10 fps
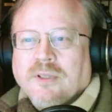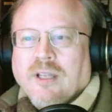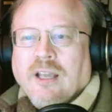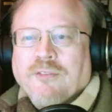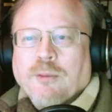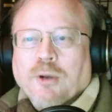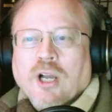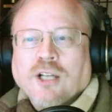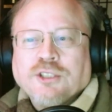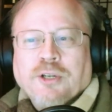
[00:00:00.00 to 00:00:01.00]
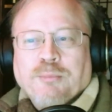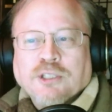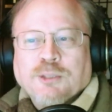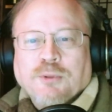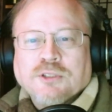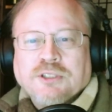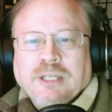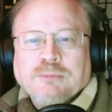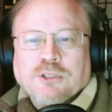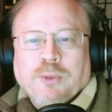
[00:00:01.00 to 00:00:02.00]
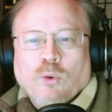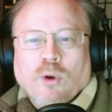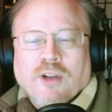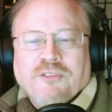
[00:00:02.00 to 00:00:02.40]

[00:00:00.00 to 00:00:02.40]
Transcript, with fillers: If the precautionary principle seems to require a